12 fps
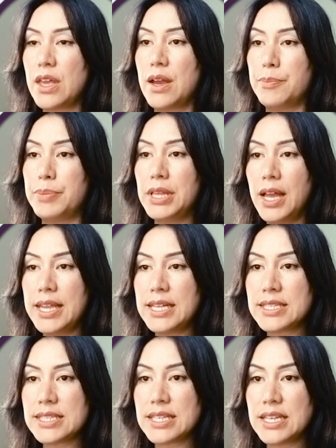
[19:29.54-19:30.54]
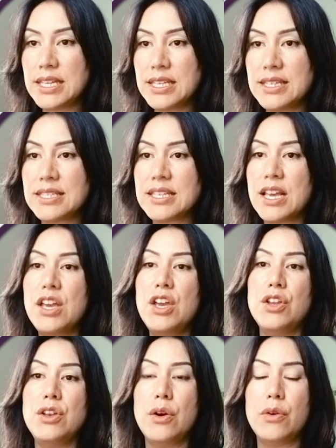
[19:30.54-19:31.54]
Appliances,
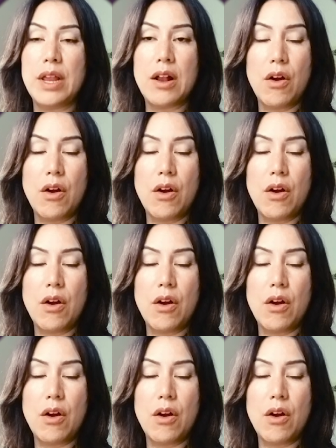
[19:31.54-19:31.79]
noting